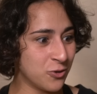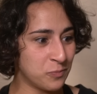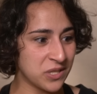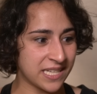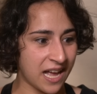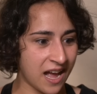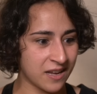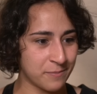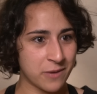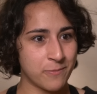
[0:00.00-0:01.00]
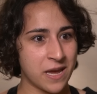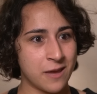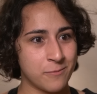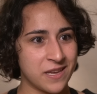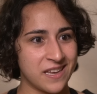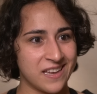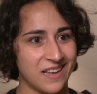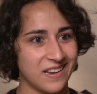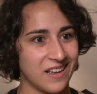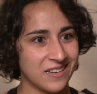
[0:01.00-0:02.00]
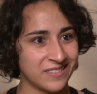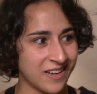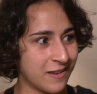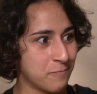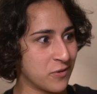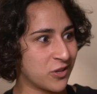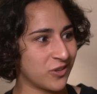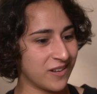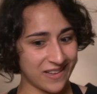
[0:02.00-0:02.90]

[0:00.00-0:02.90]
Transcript: you please hang my baby and take a picture? And I'm